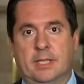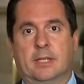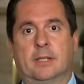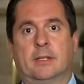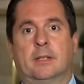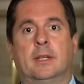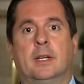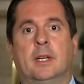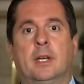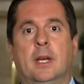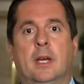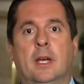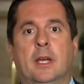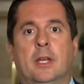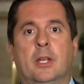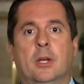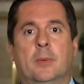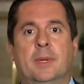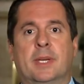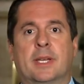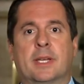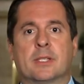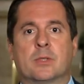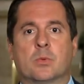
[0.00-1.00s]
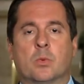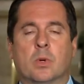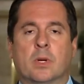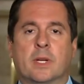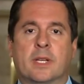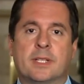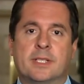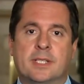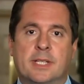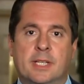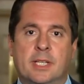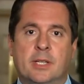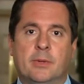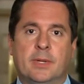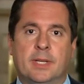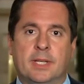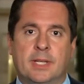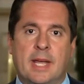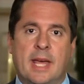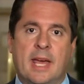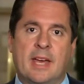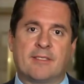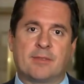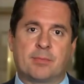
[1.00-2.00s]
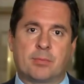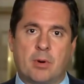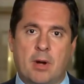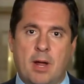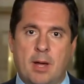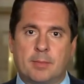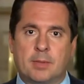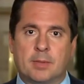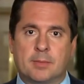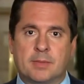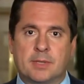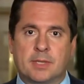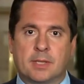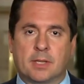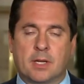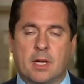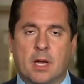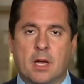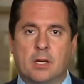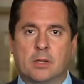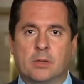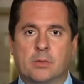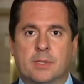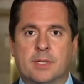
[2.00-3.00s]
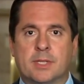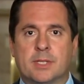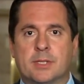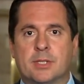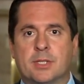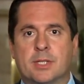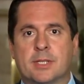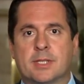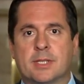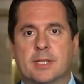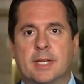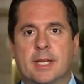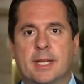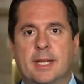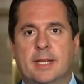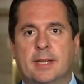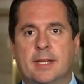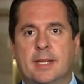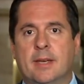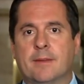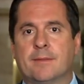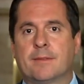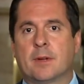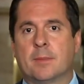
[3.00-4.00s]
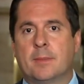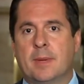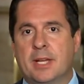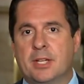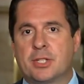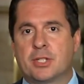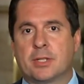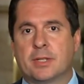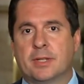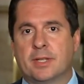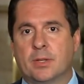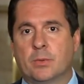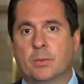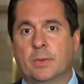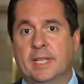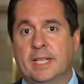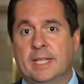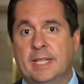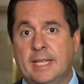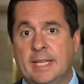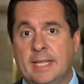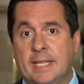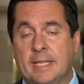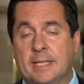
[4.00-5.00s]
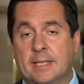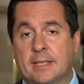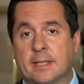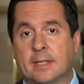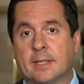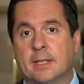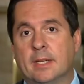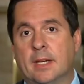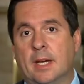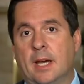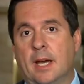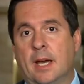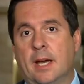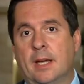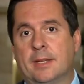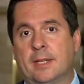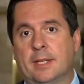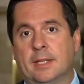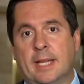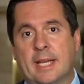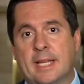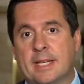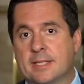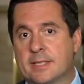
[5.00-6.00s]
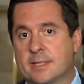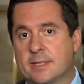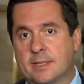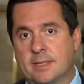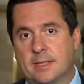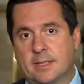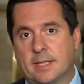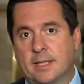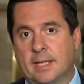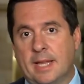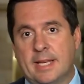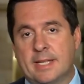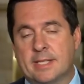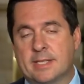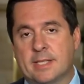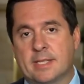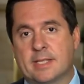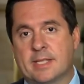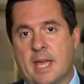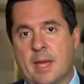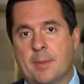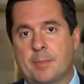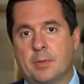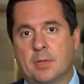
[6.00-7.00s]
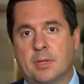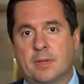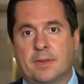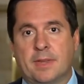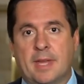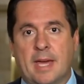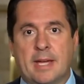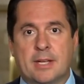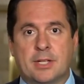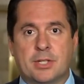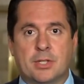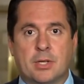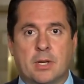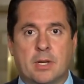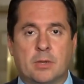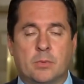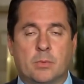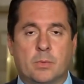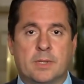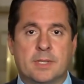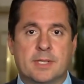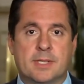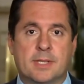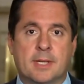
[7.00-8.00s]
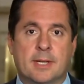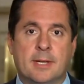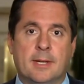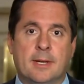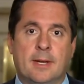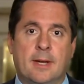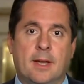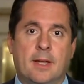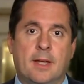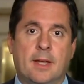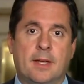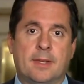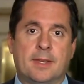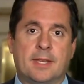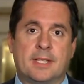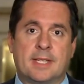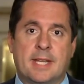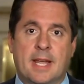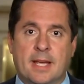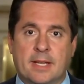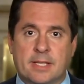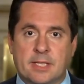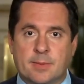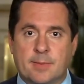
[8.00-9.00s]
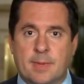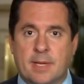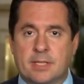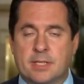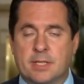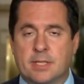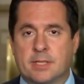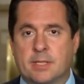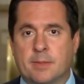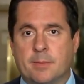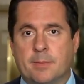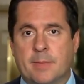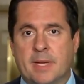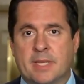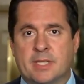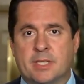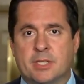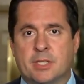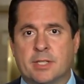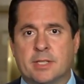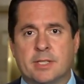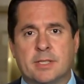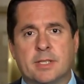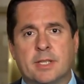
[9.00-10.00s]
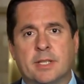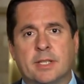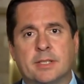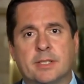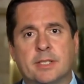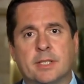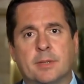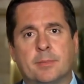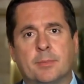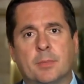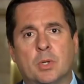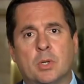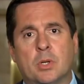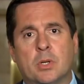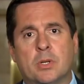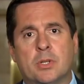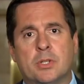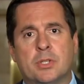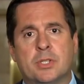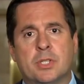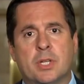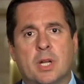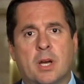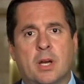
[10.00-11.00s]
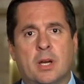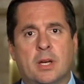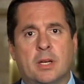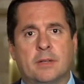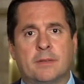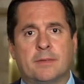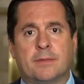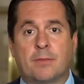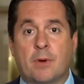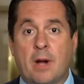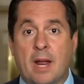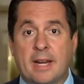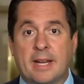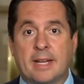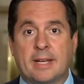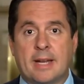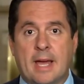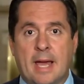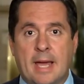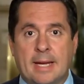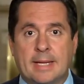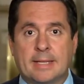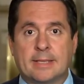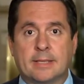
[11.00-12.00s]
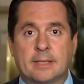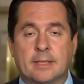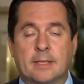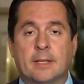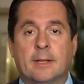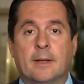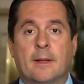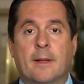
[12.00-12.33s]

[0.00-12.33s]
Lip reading: there, because we're continuing to have problems in Congress just getting the information that we need. The latest example of that, Sean, was the text messages that emerged on Friday night.